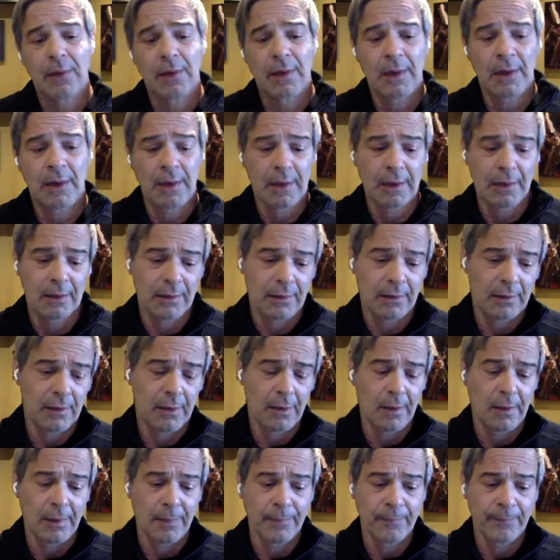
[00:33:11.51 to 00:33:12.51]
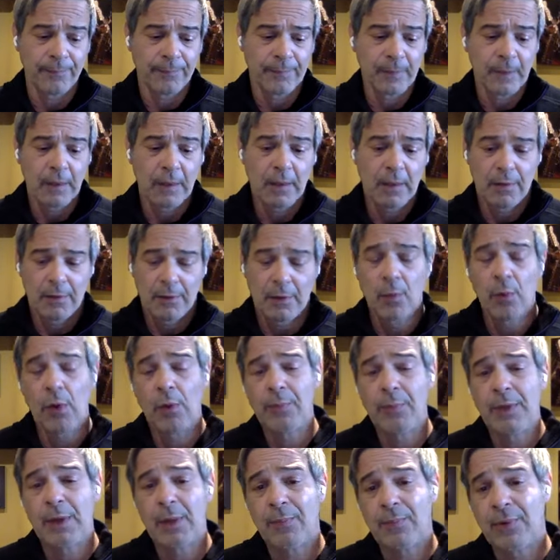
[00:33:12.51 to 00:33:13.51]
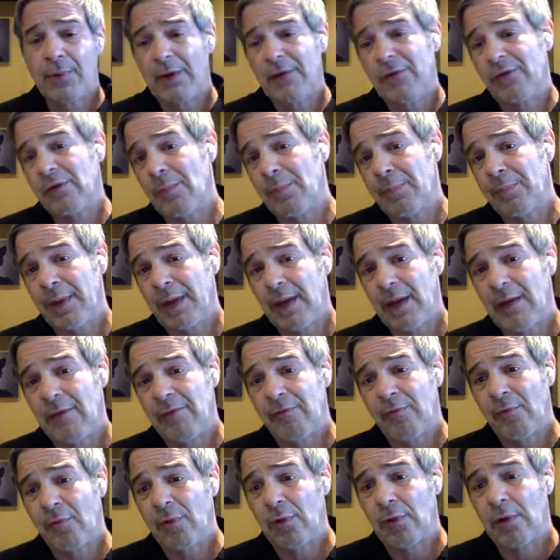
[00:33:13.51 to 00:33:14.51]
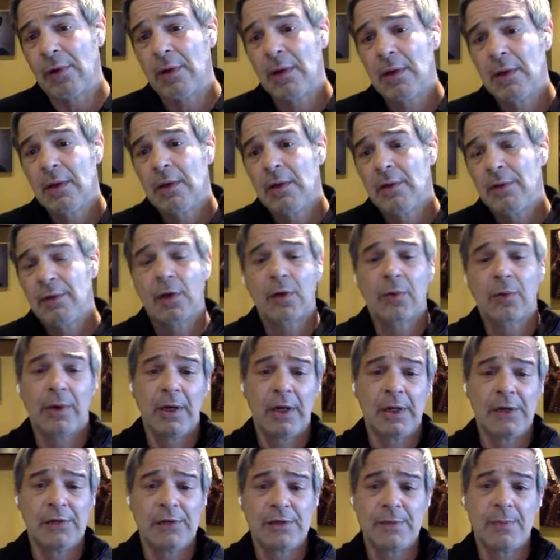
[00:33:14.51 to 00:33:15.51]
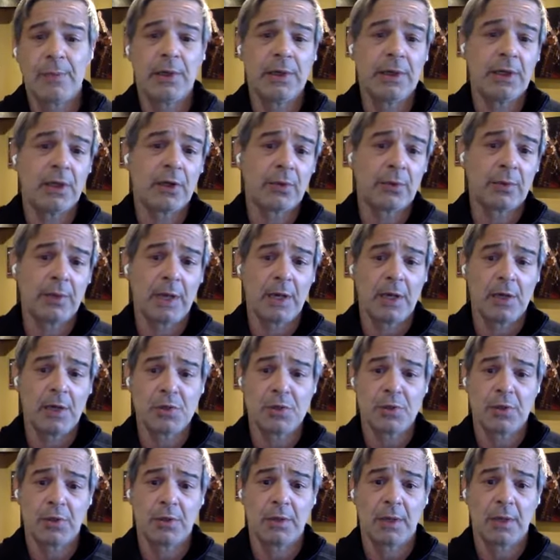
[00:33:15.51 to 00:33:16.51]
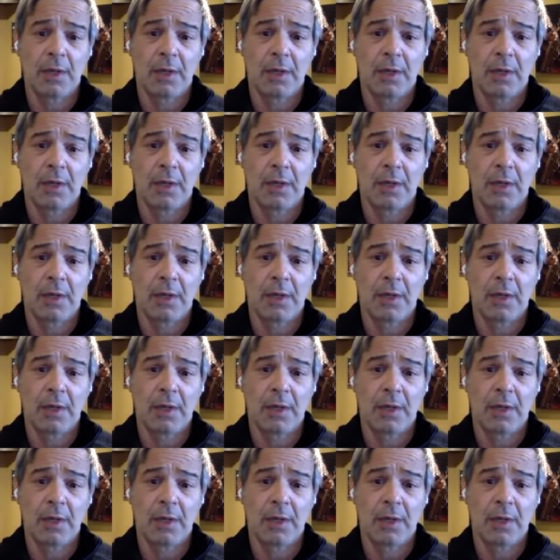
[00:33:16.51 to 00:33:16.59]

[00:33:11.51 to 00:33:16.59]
And um, there will be a price to pay for the crazy money creation,